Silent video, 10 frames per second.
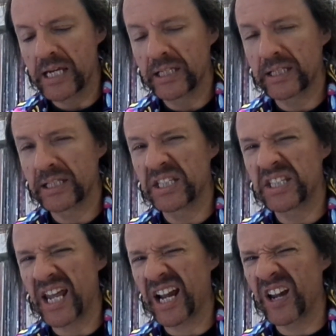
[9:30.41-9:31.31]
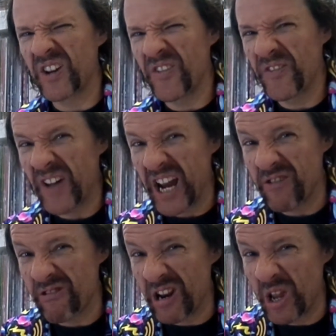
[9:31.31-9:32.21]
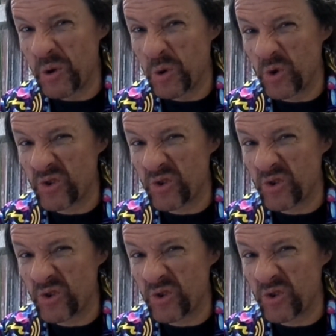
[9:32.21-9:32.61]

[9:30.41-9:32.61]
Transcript: second favourite local